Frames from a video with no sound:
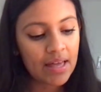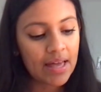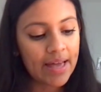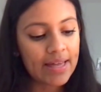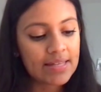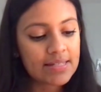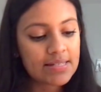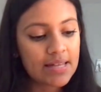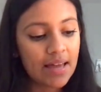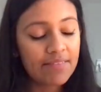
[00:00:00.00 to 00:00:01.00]

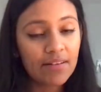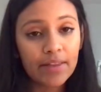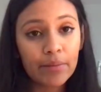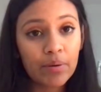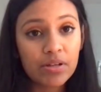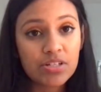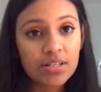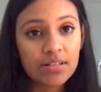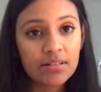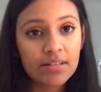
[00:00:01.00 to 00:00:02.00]
and I felt like
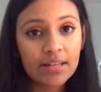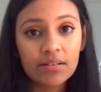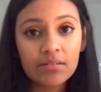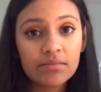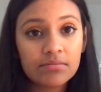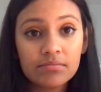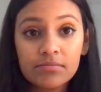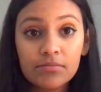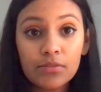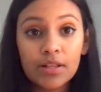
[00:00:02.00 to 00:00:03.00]
pushing, like
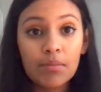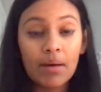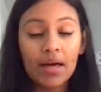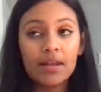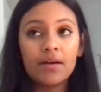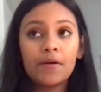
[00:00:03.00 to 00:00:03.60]
really bad.